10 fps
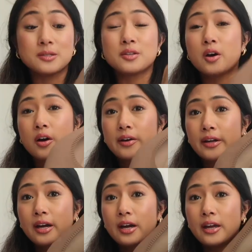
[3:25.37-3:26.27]
is the Aria
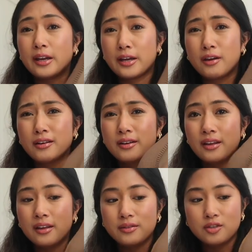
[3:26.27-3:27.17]
and I got it
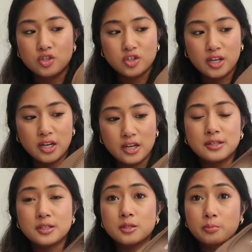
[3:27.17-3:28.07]
in the shade
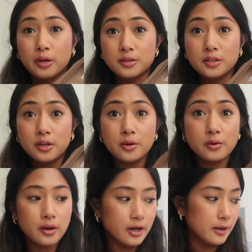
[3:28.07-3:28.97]

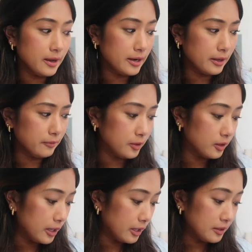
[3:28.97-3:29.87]
Espresso uh, and I feel
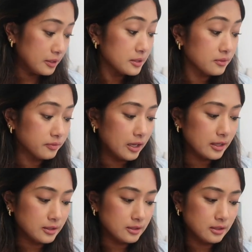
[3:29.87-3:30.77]
like these
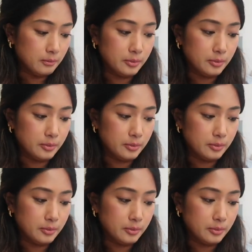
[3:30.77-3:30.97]
flats in